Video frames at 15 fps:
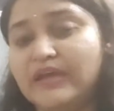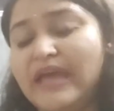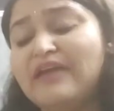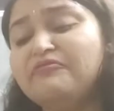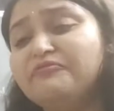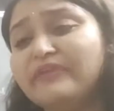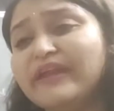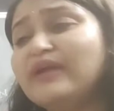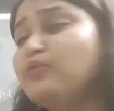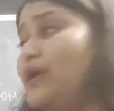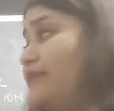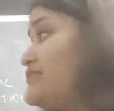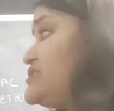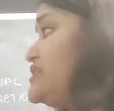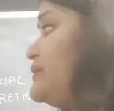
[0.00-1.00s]
Every
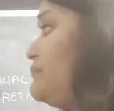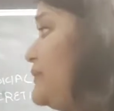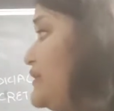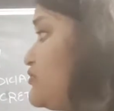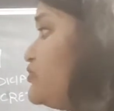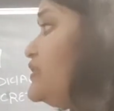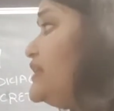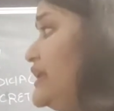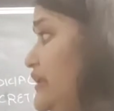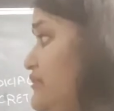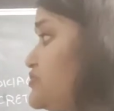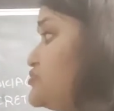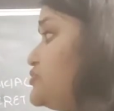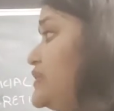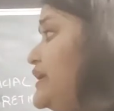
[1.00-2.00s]
question depends on these
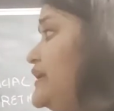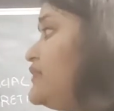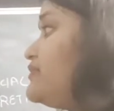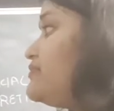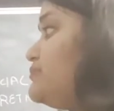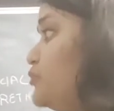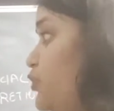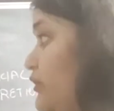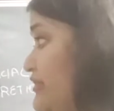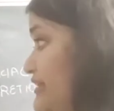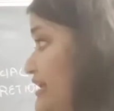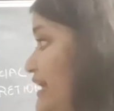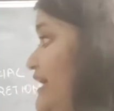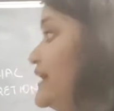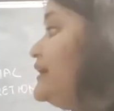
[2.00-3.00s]
two things
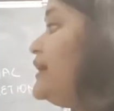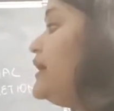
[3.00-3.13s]
mostly,